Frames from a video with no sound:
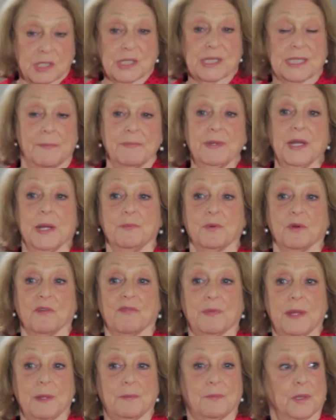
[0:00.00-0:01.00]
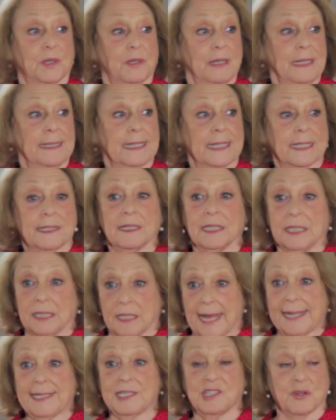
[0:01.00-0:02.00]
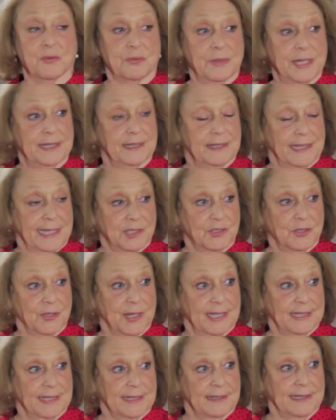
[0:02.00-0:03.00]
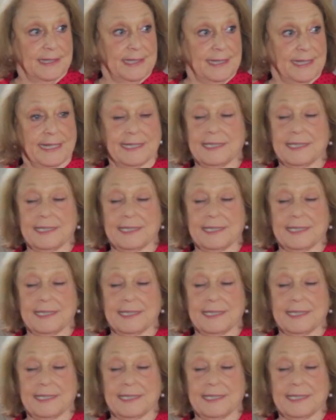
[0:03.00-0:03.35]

Some number of people like to read electronically,